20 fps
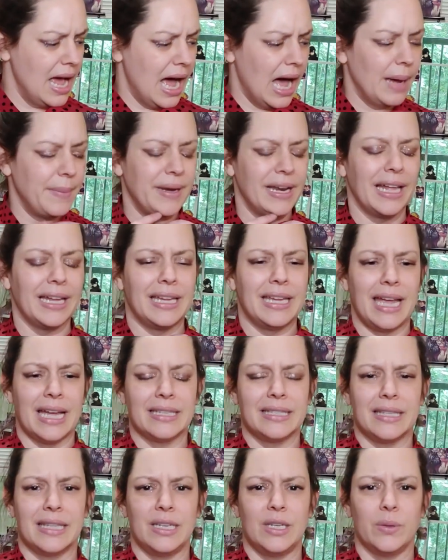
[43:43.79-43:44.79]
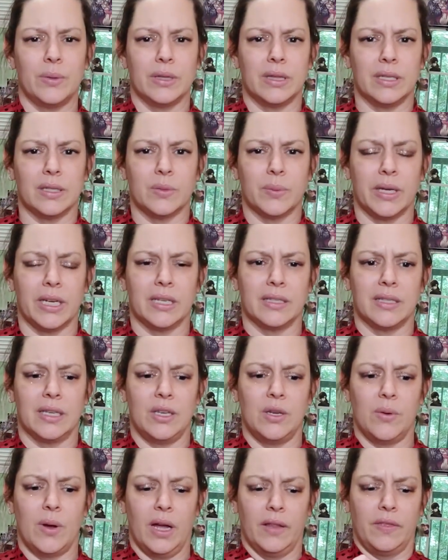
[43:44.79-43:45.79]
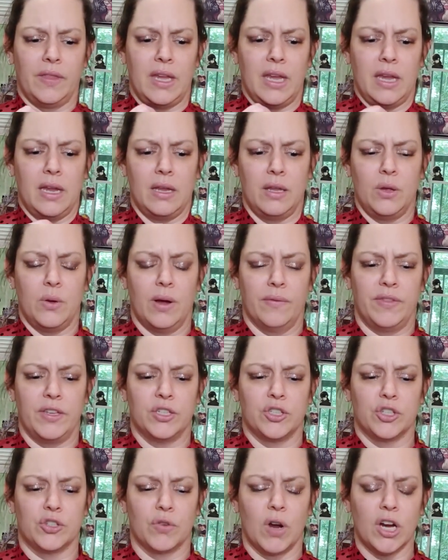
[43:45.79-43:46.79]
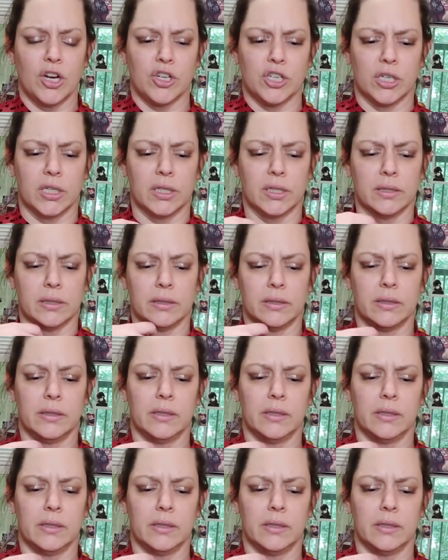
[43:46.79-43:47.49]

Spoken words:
I mean, I guess they do it this way because then you have the structure